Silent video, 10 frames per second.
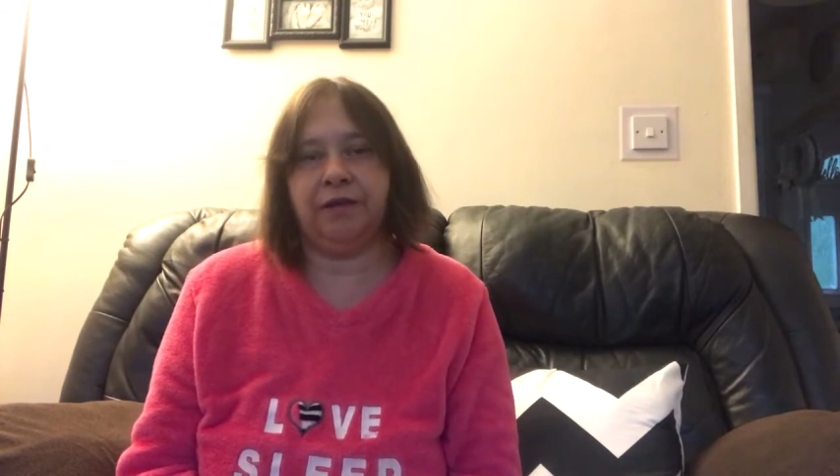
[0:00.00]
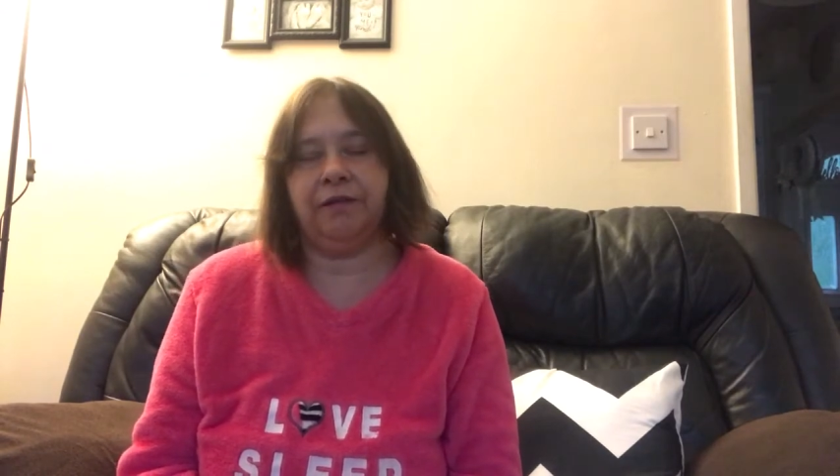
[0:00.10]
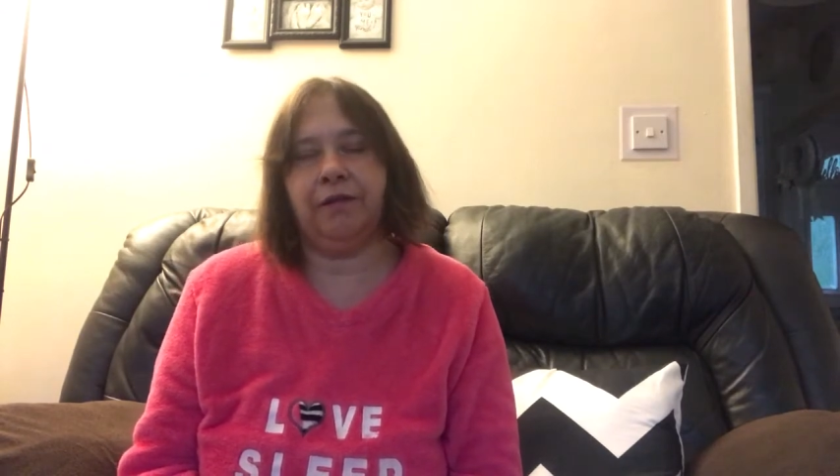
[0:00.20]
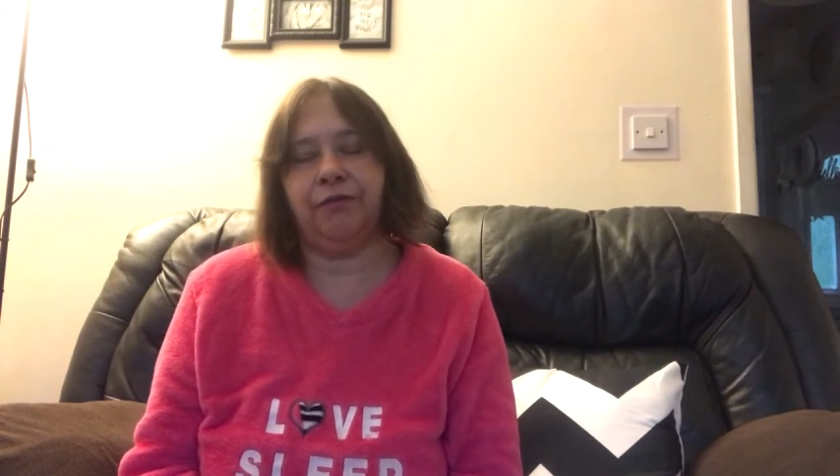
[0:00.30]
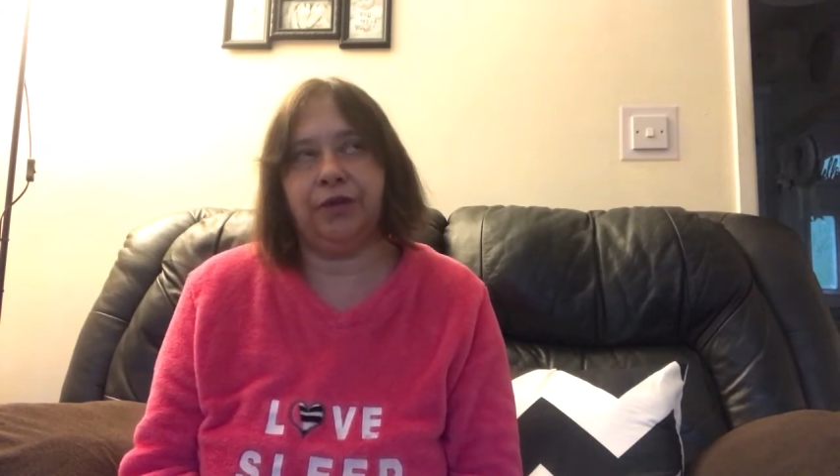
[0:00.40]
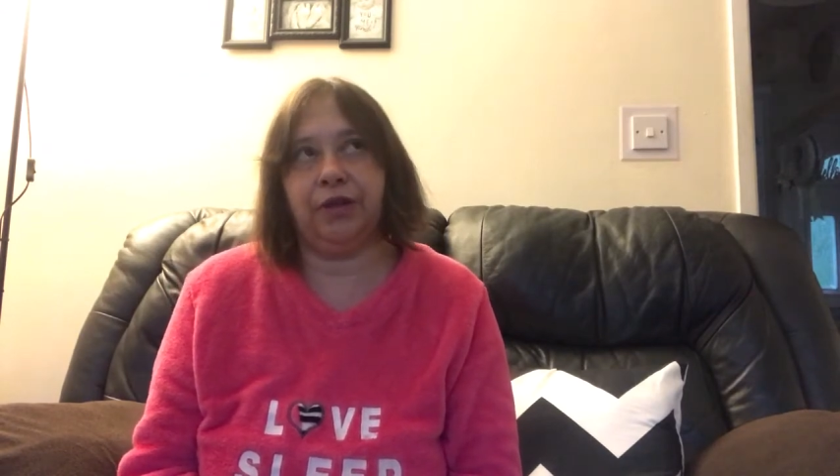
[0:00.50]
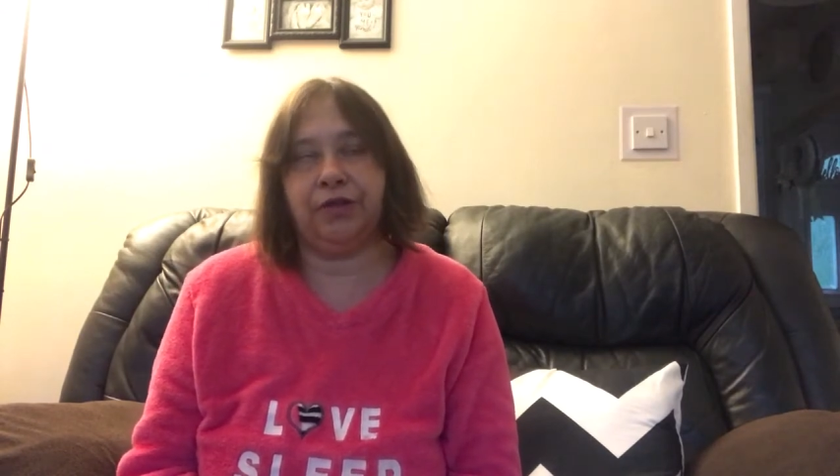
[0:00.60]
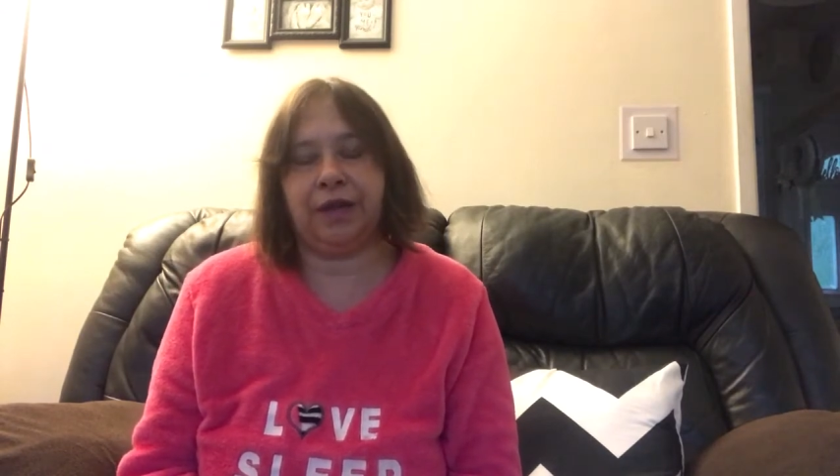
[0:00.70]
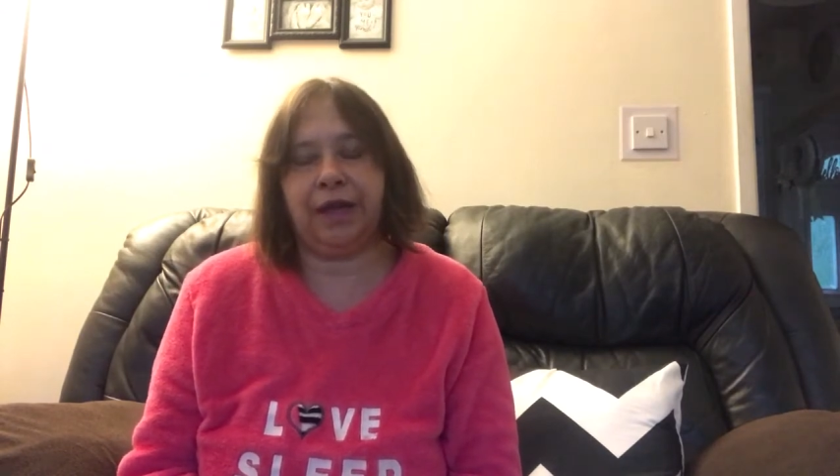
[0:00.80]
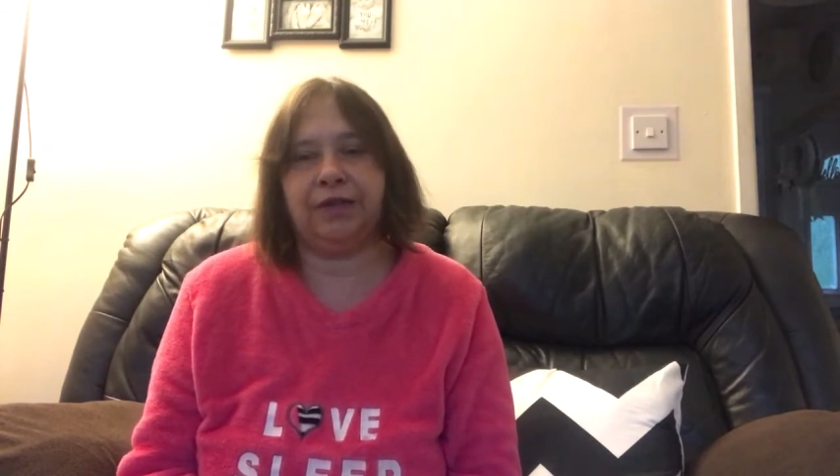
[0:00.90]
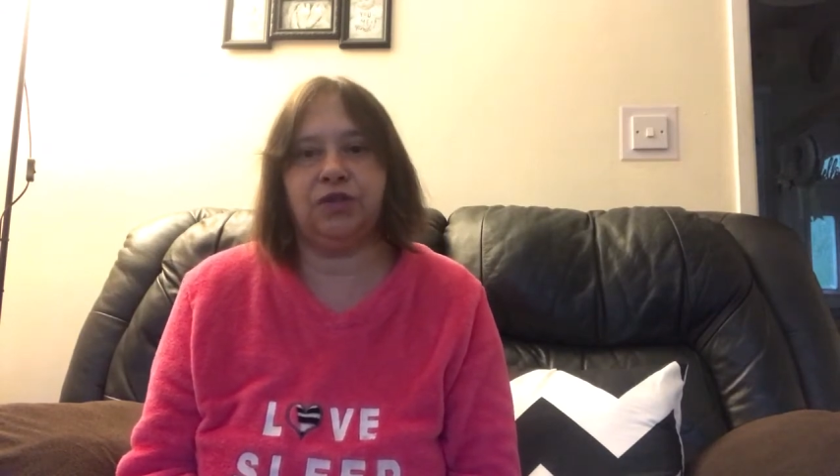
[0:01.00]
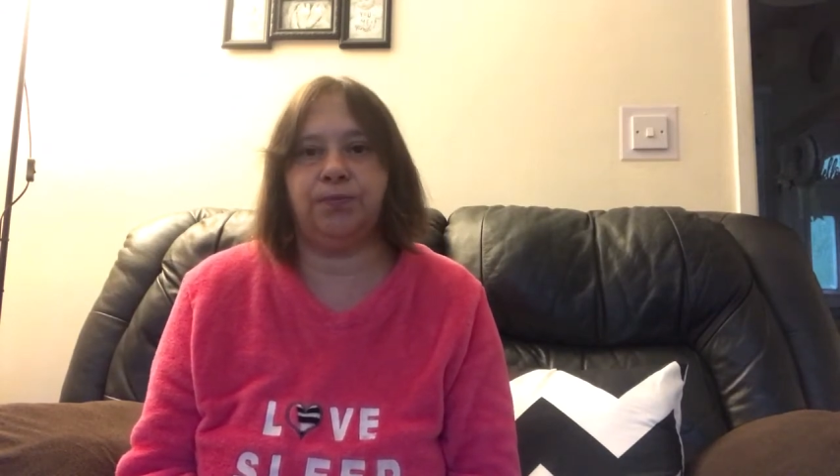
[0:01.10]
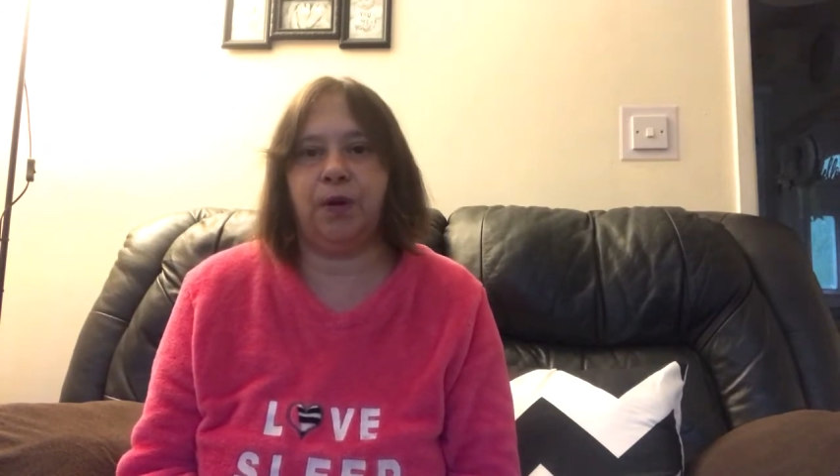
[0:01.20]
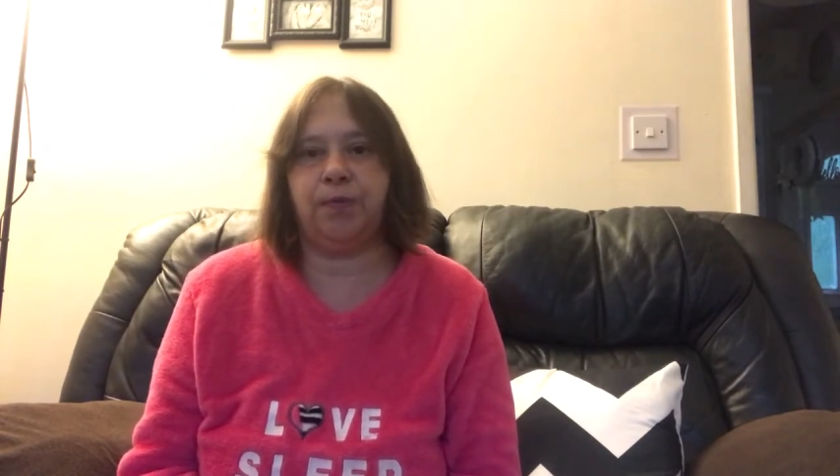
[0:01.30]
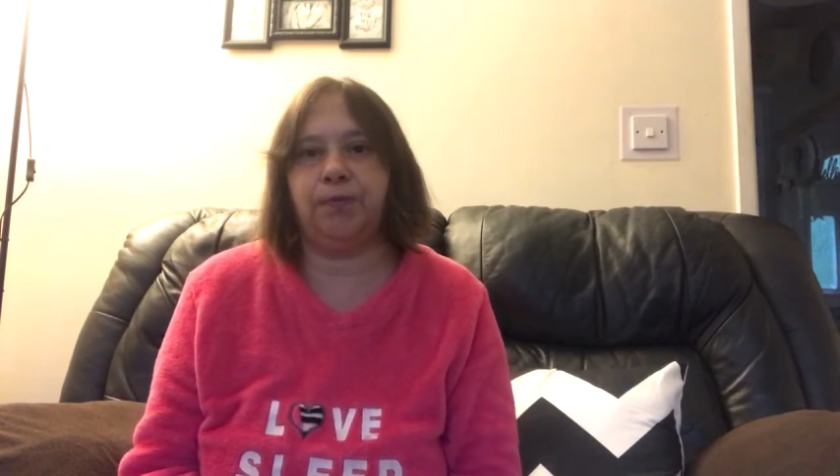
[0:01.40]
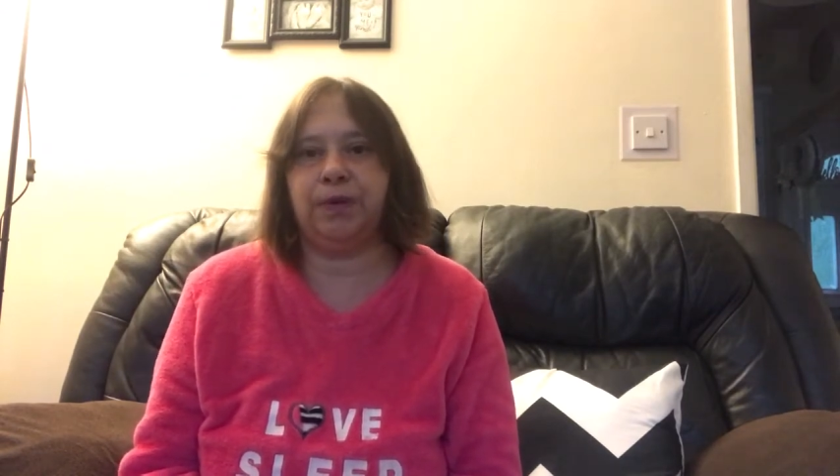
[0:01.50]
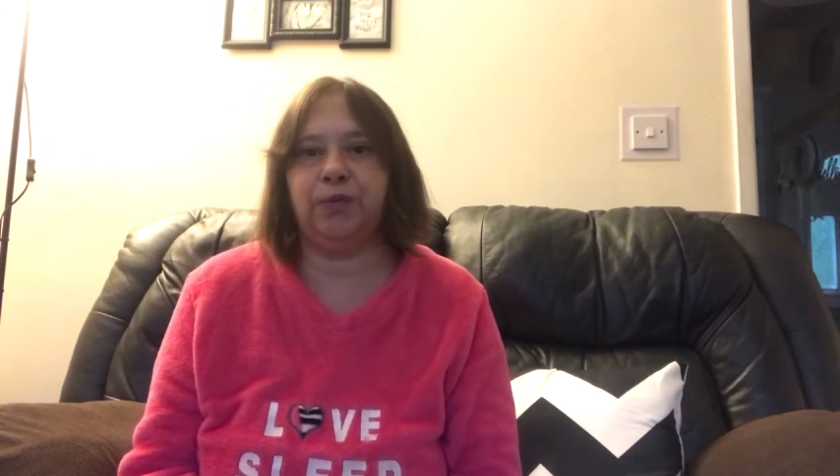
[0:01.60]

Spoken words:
and on the other case I probably